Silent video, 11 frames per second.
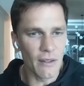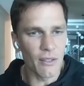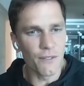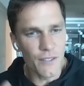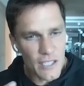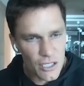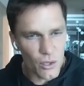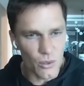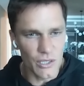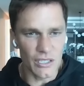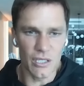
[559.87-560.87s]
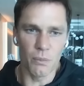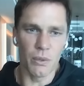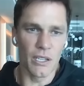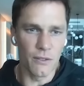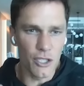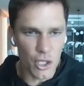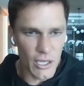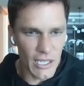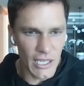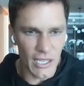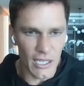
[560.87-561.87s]
Naturally, there's nothing to love
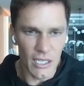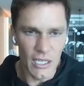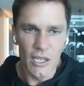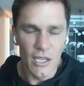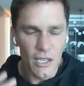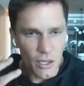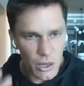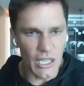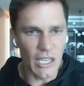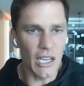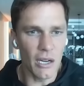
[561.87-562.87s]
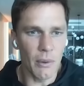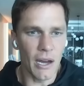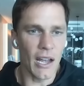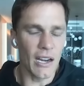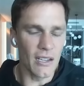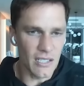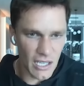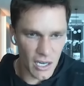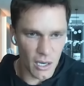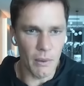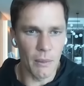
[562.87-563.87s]
about him. Between us, there's healthy
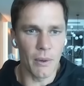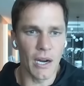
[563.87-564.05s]
competition.